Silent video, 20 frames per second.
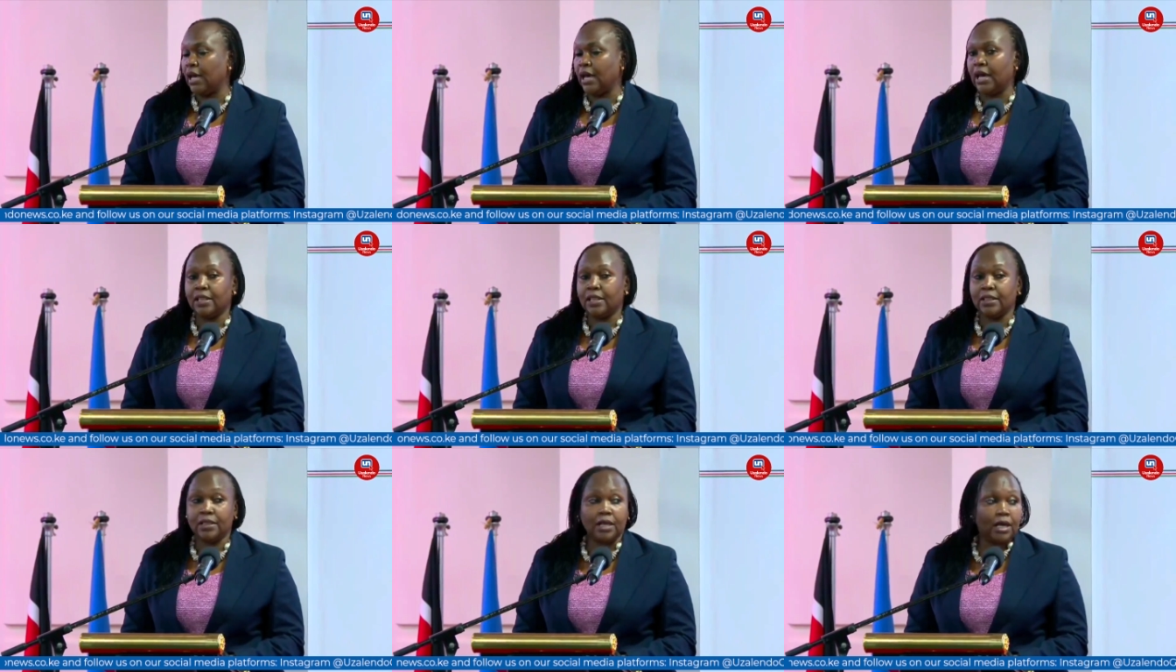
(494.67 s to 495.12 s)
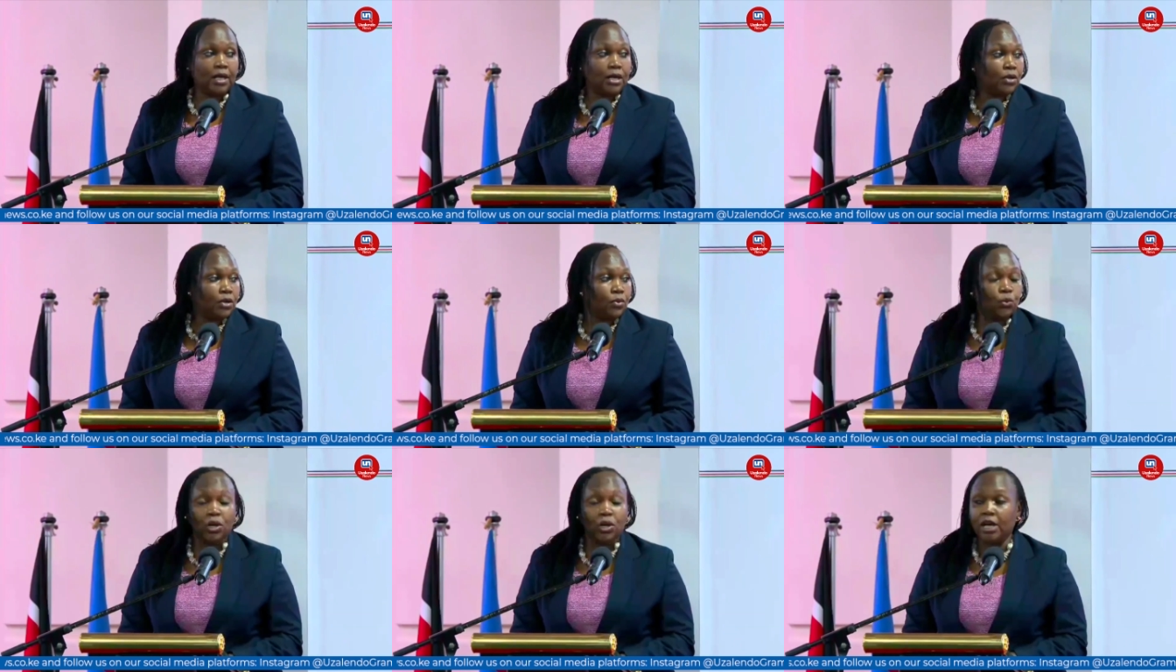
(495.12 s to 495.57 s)
And then
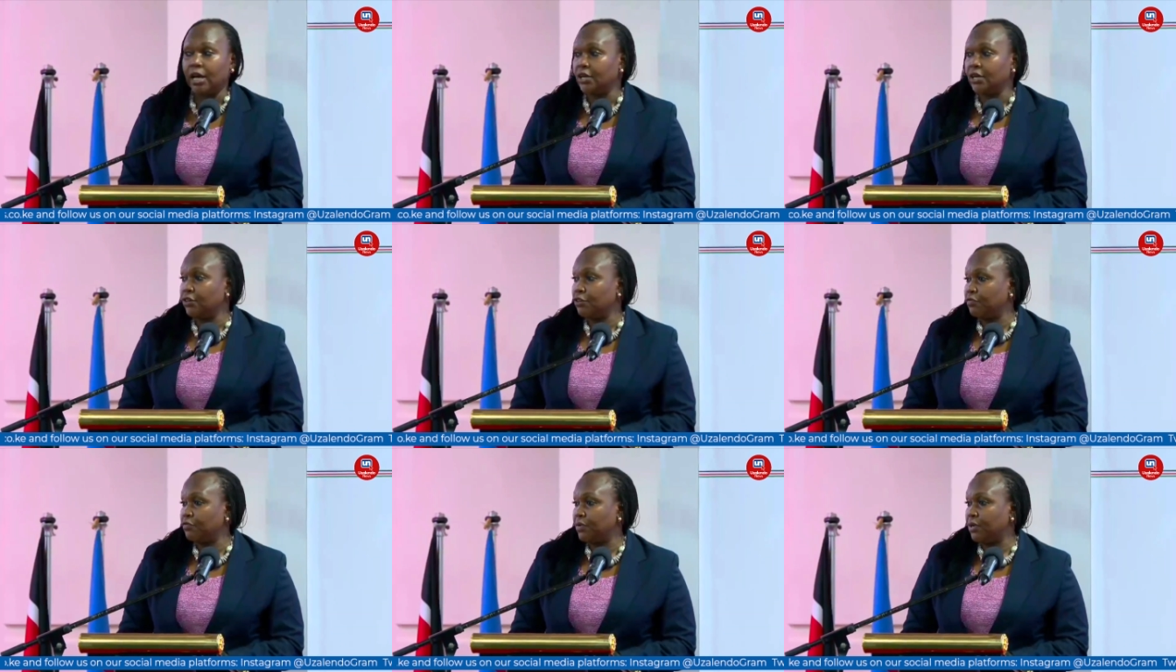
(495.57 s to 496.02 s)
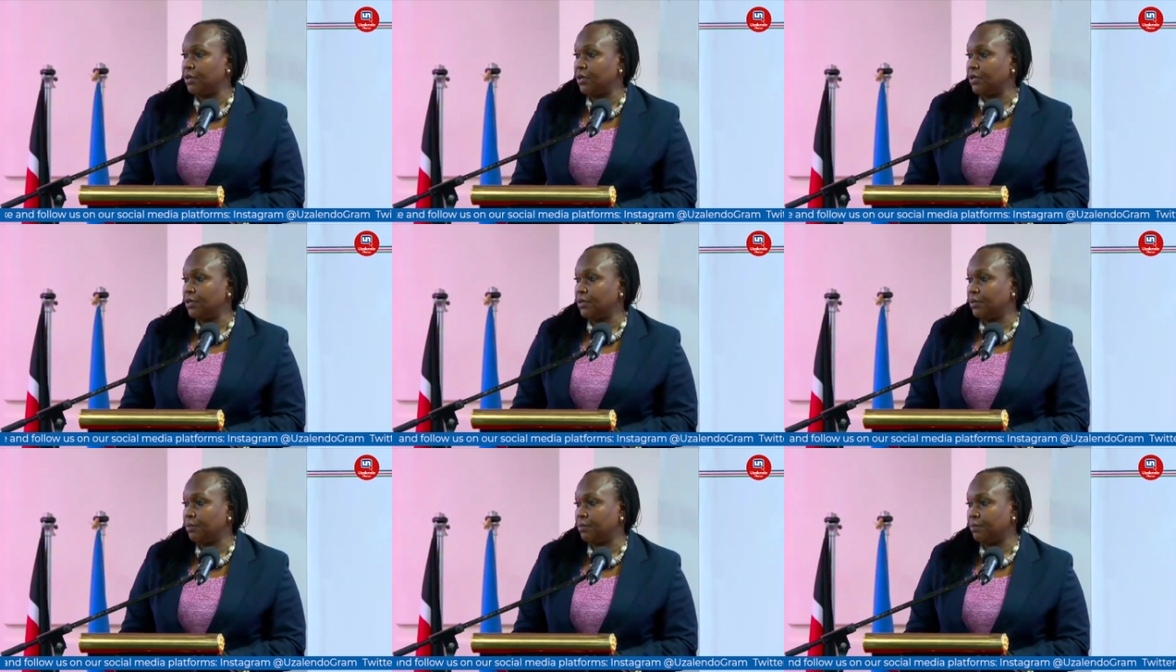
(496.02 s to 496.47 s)
we'll hand over
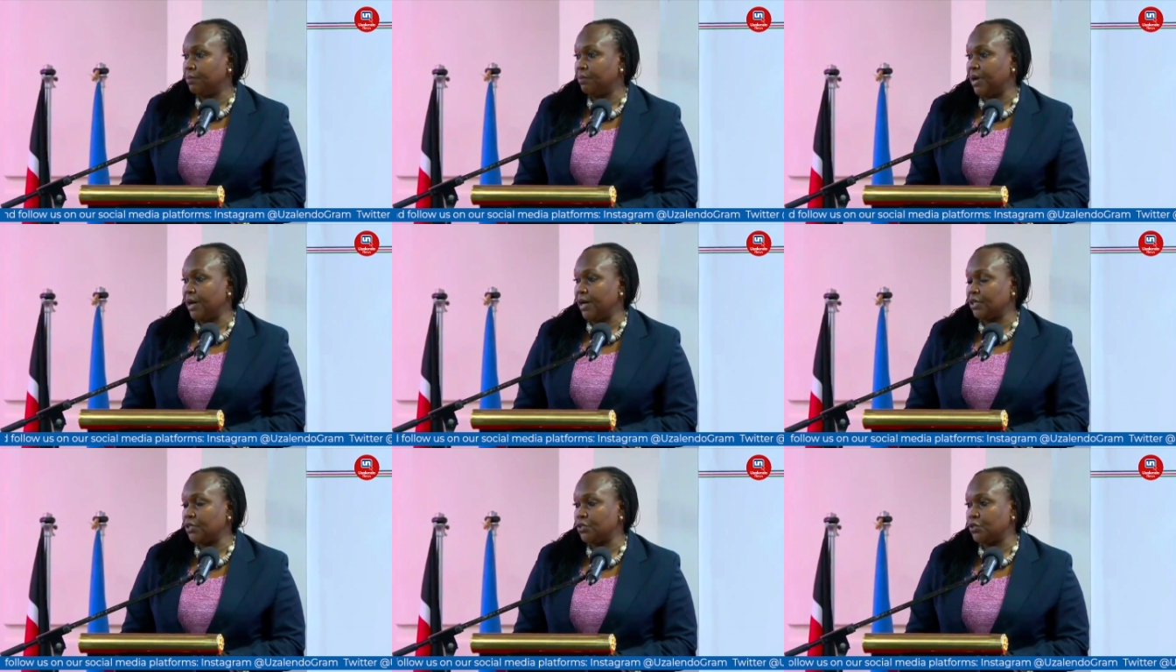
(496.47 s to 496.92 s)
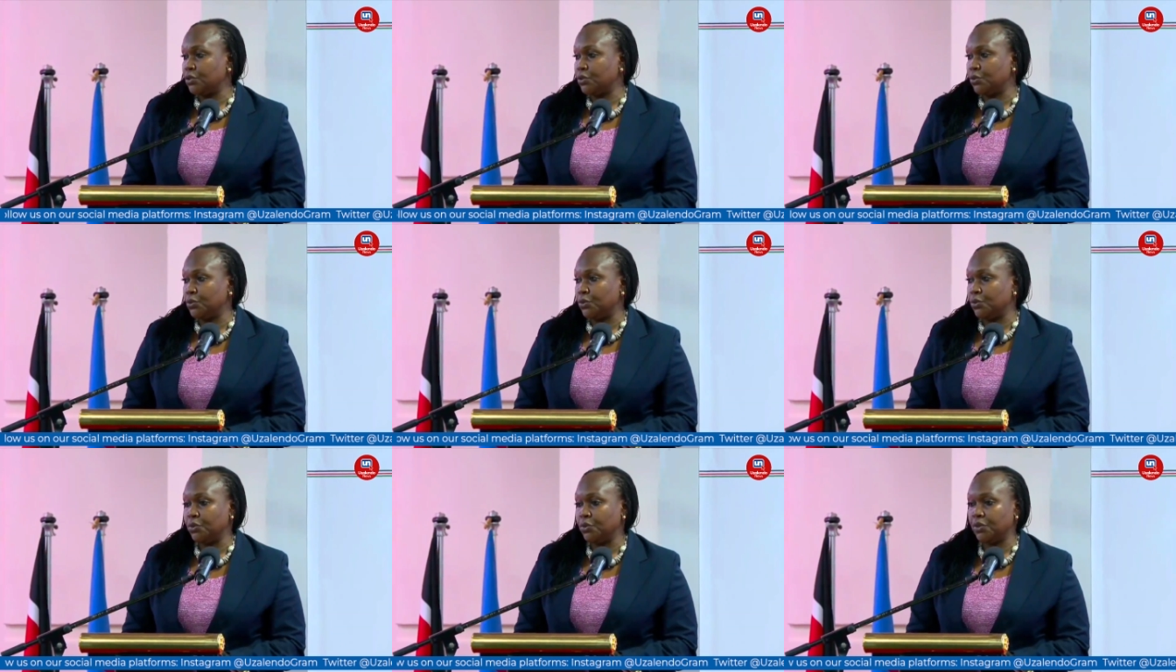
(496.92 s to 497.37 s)
back
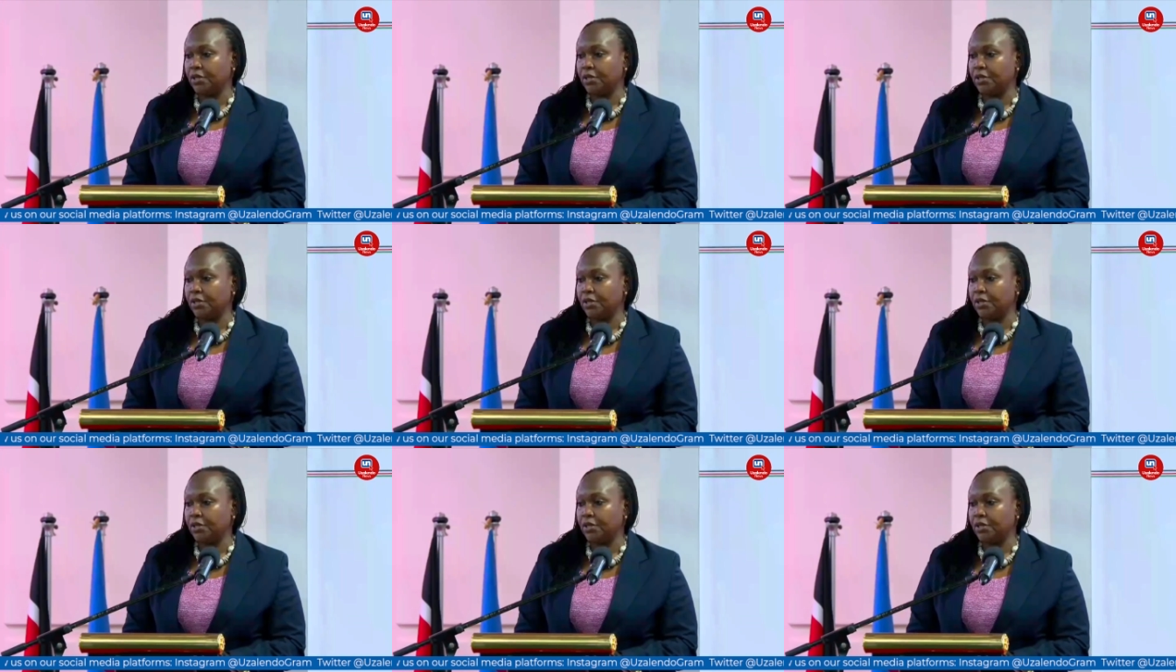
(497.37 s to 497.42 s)
to